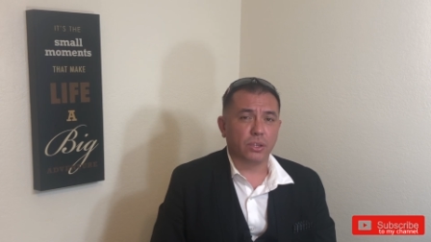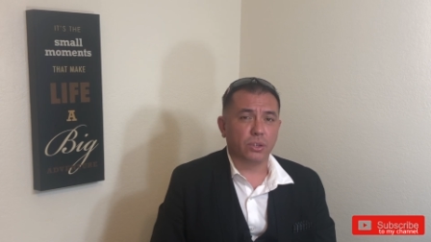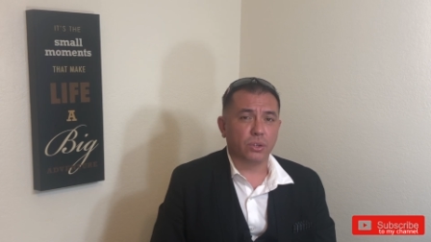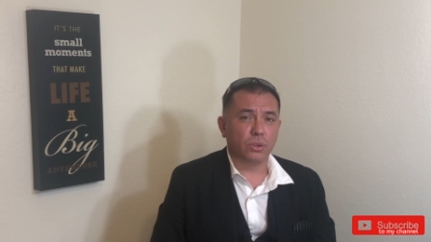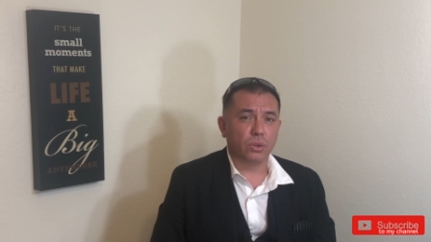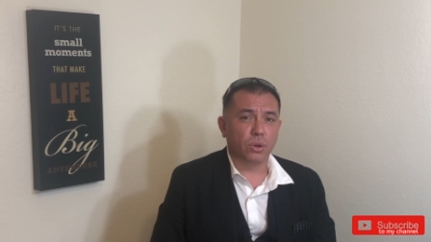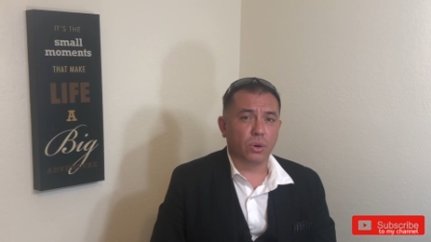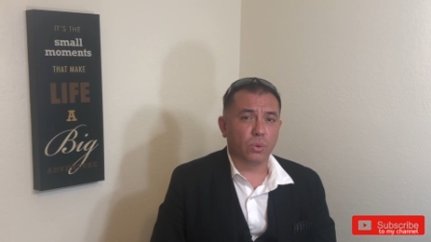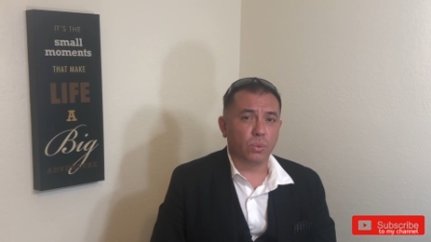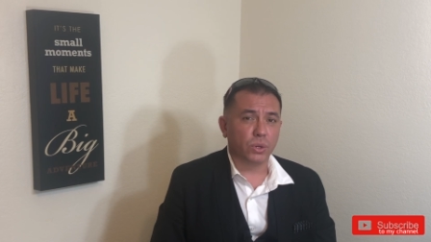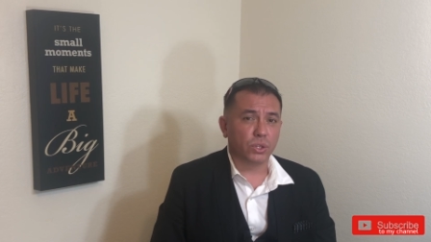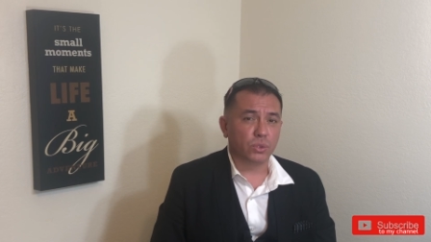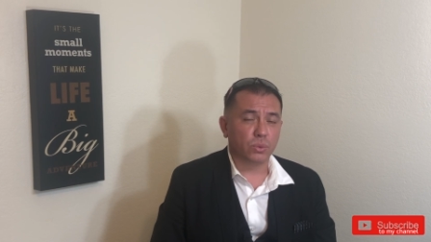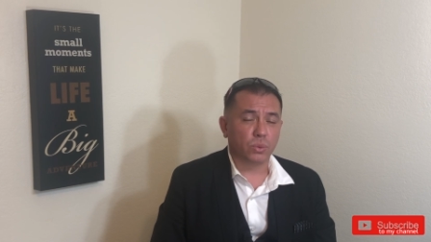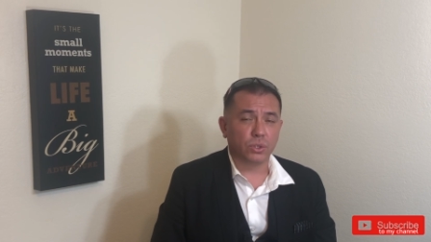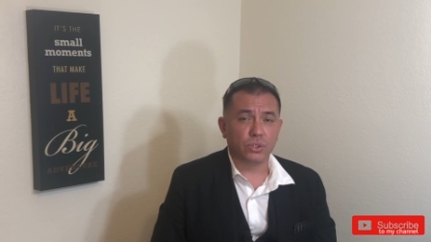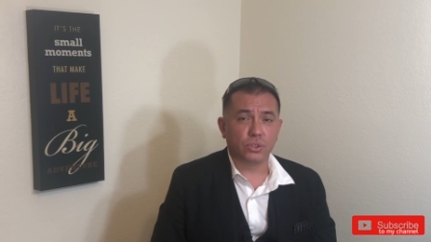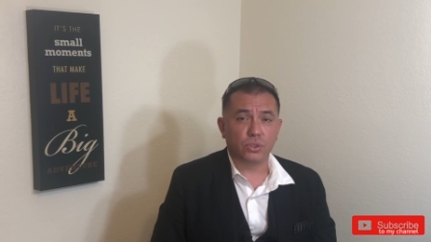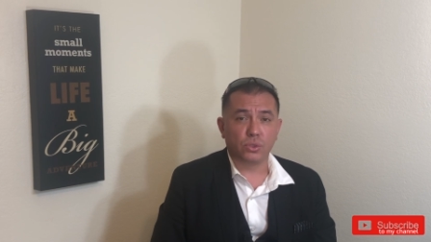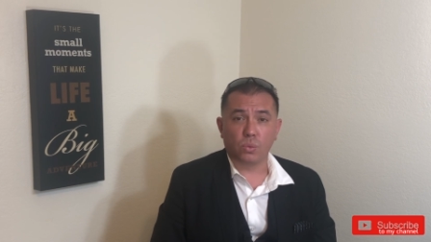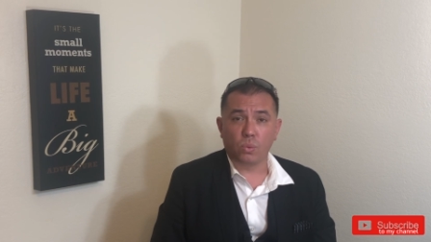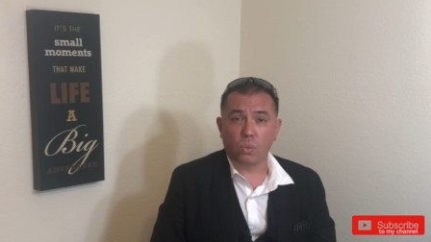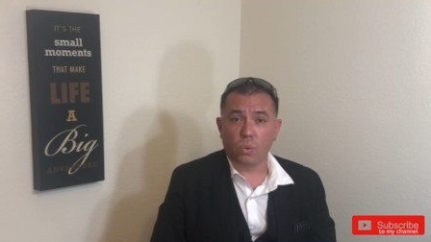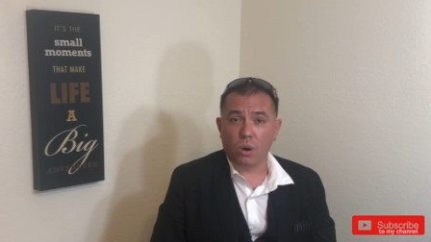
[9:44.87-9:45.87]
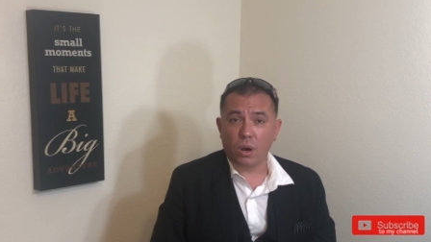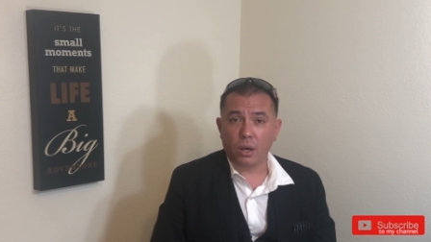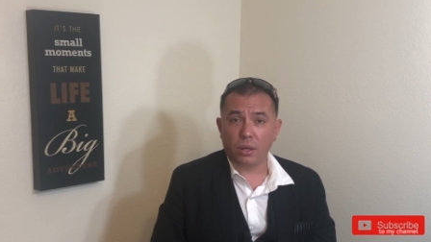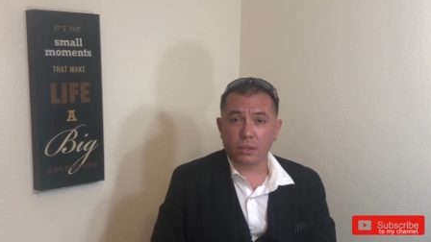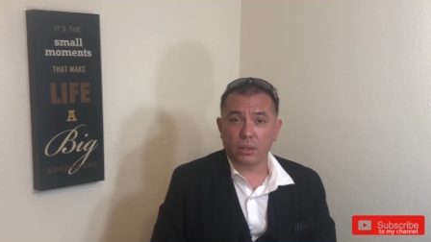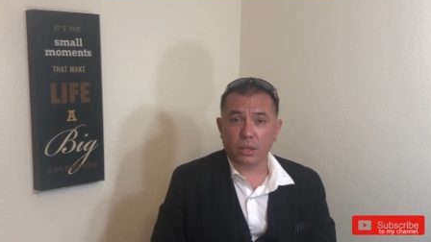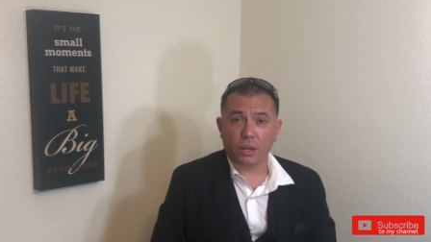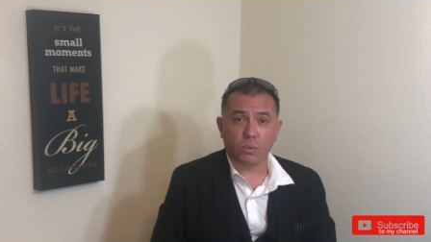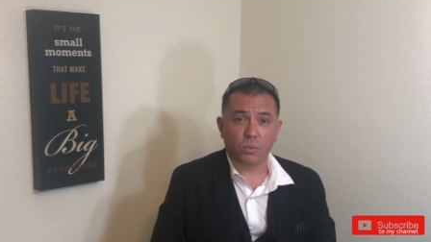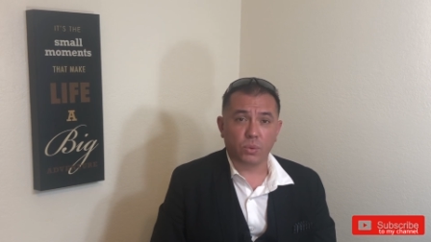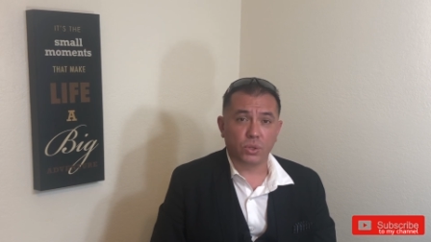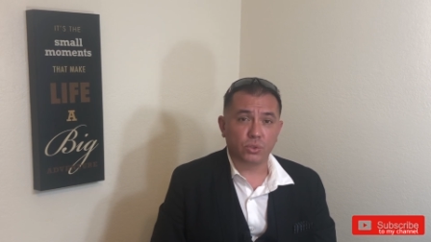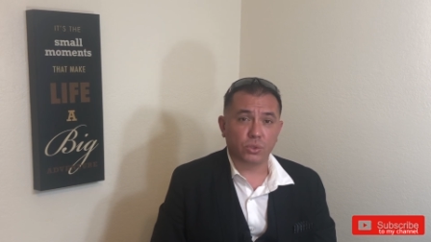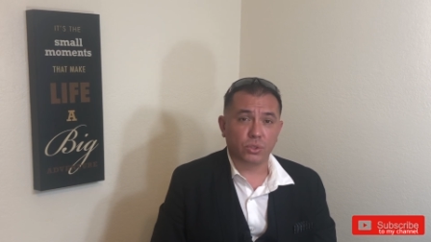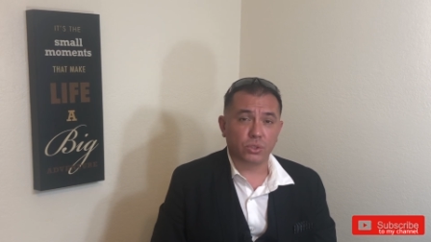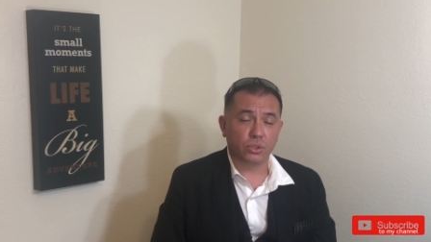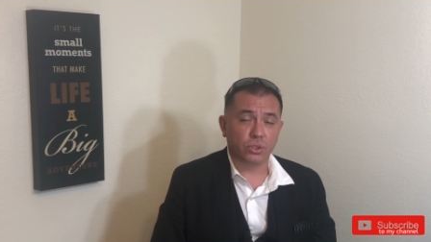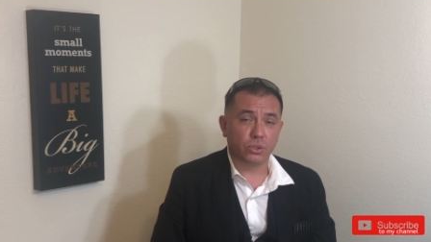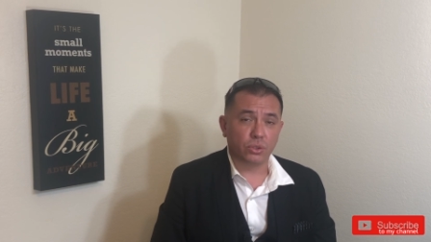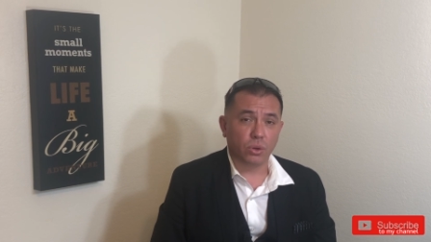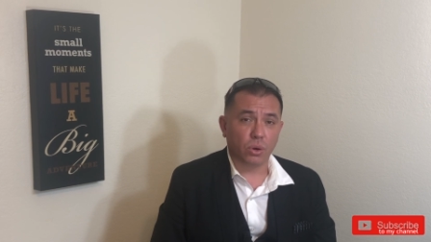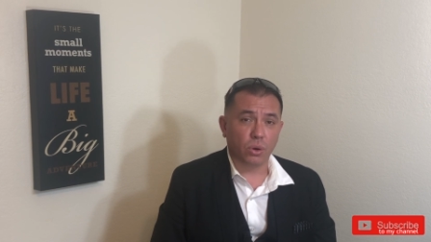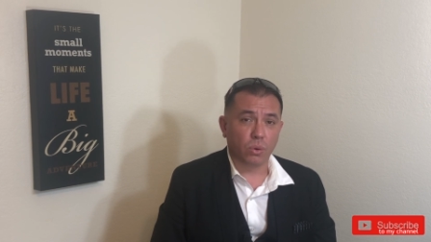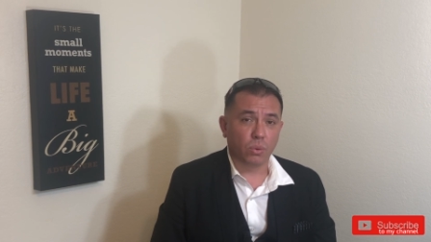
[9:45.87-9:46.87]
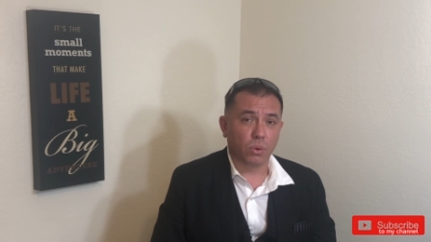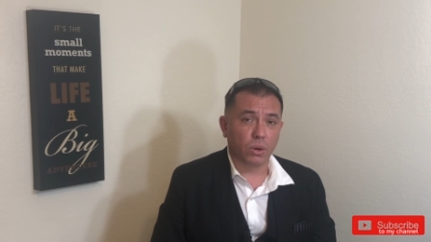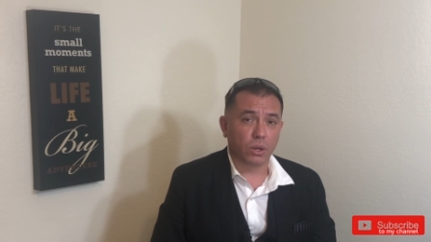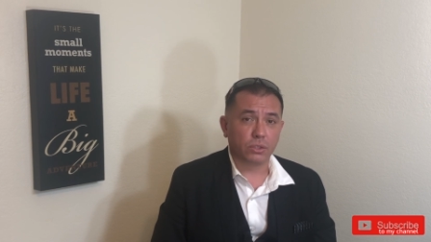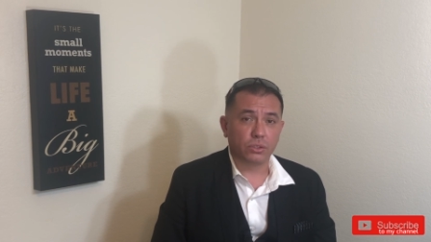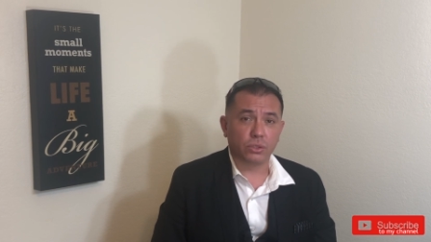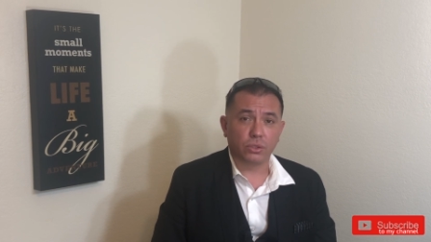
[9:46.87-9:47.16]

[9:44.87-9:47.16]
you know which ones you want and which ones you don't want.